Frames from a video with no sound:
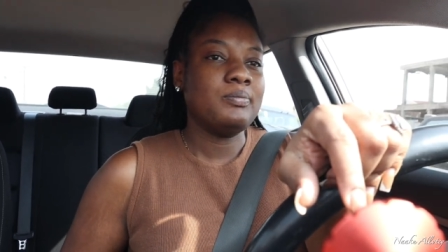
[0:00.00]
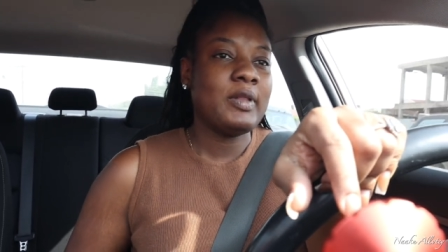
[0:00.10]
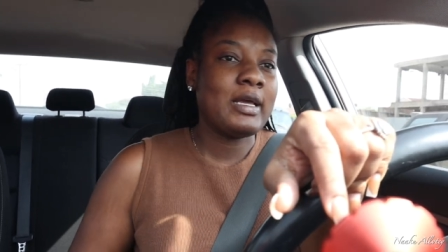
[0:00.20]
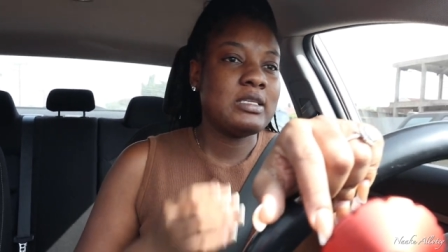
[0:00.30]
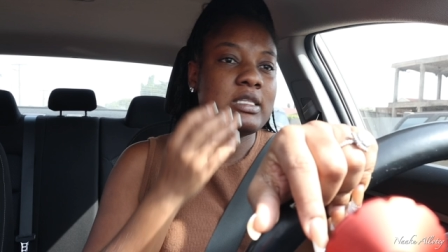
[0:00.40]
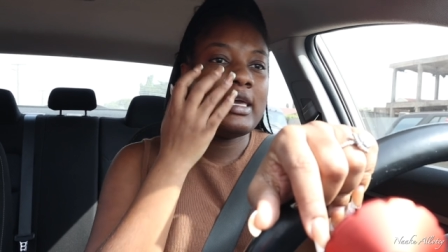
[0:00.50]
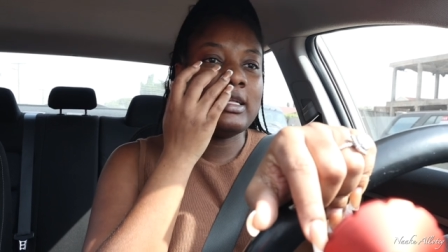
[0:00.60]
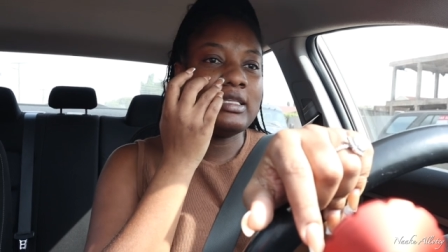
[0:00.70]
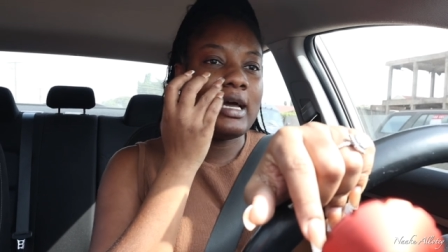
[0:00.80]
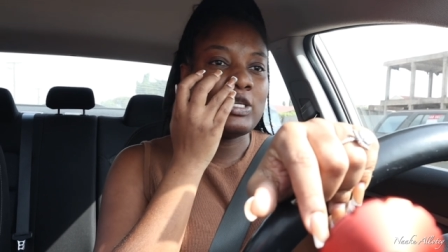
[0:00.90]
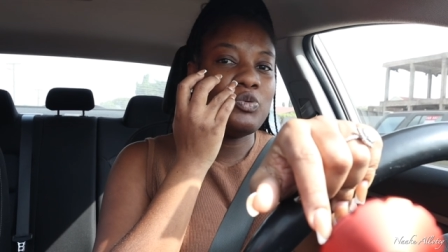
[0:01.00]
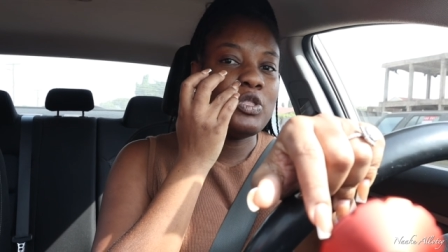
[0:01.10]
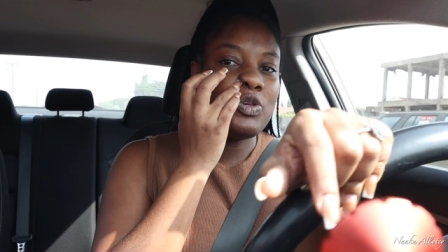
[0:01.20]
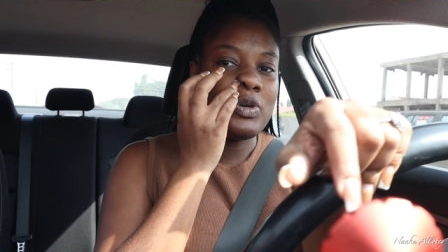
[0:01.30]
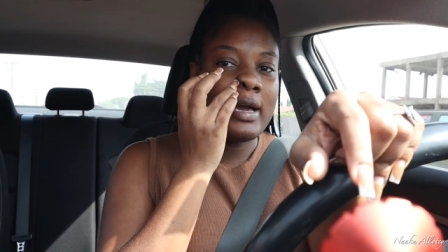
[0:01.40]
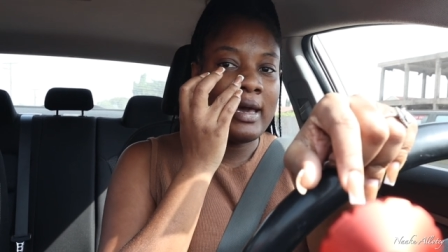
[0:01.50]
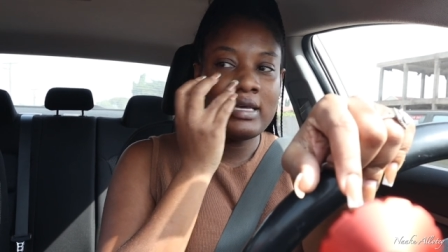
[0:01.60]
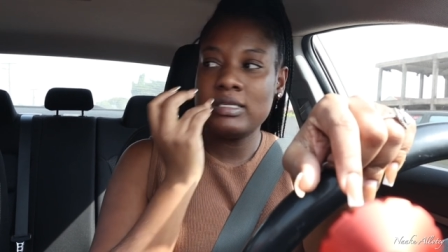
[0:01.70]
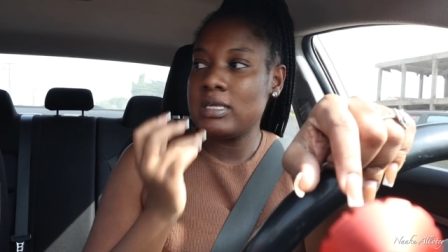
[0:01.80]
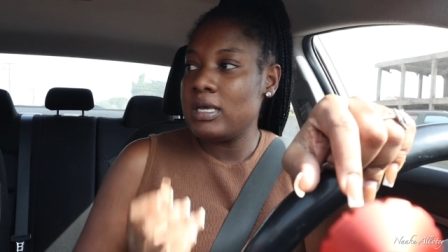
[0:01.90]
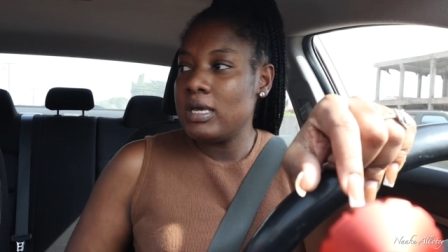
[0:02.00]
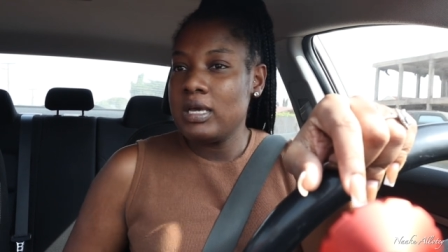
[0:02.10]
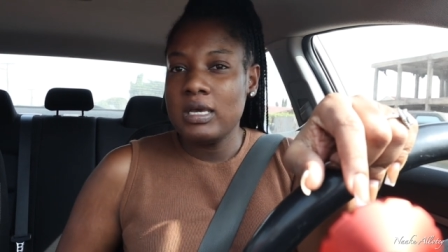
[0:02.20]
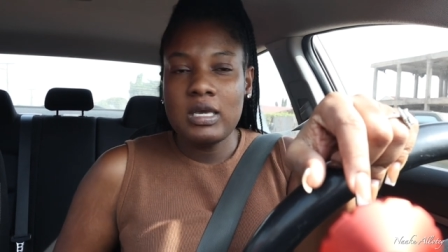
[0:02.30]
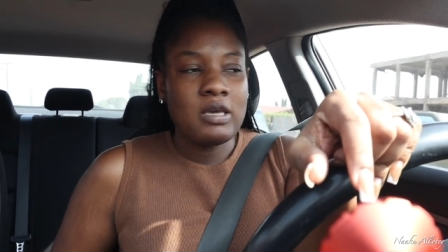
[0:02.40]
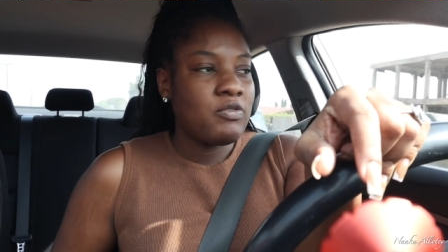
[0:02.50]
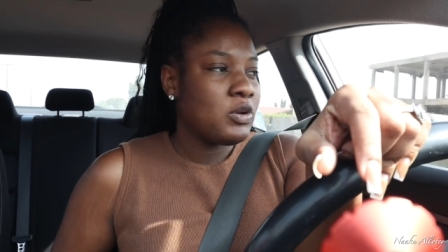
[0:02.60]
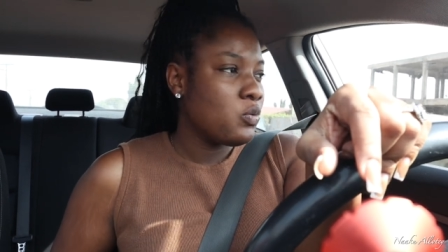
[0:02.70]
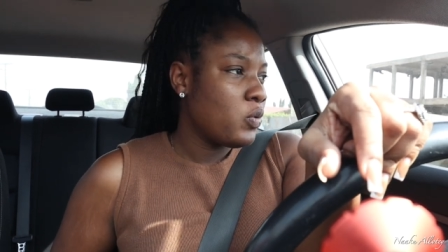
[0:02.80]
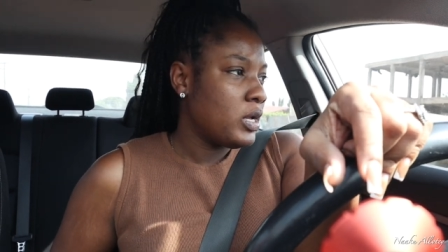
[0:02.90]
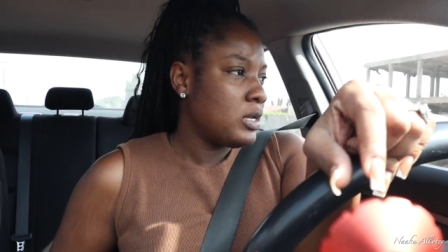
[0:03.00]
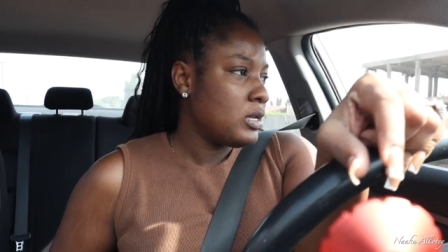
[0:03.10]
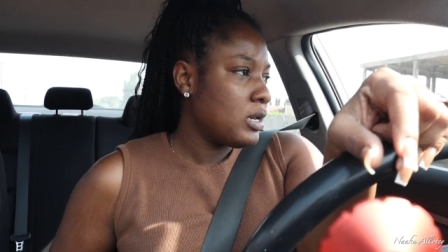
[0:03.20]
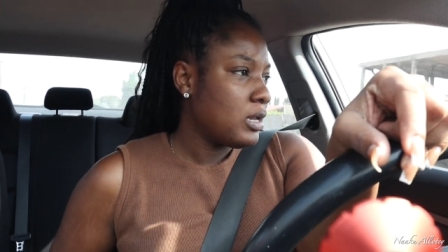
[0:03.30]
like stay in touch with you guys even when